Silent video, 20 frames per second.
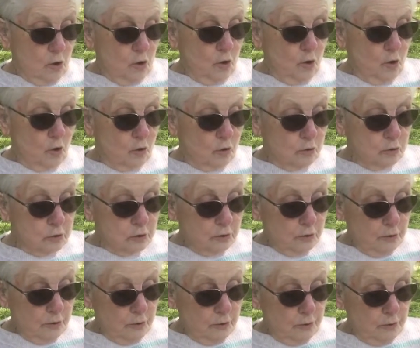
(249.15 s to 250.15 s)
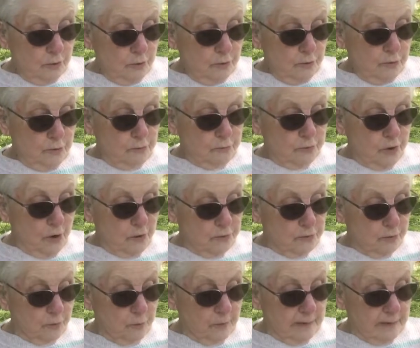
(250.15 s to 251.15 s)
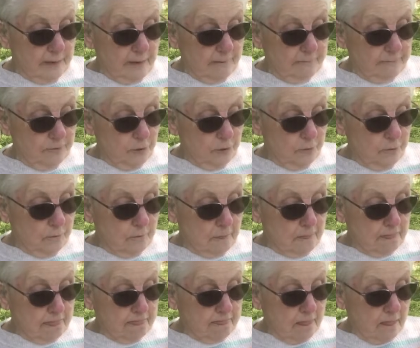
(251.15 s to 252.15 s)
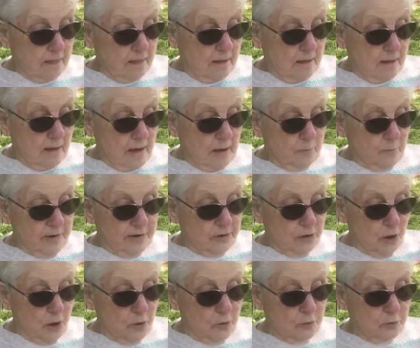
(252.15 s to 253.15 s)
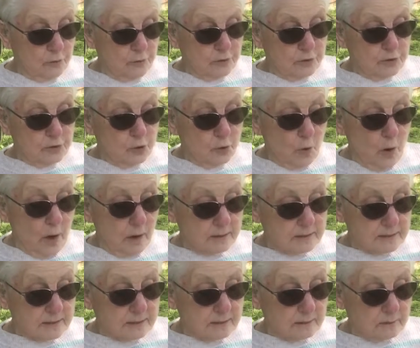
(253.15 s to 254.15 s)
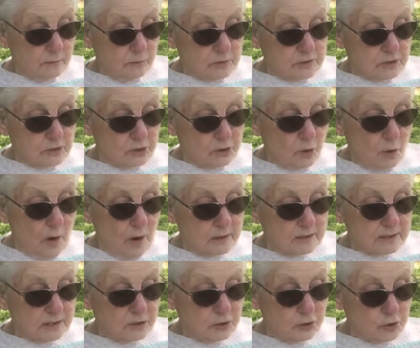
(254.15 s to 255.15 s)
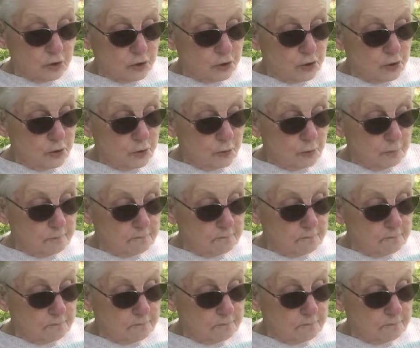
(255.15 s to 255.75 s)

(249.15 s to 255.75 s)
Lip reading: Lord, you know that we love you, and we know that you ask what you ask us to do.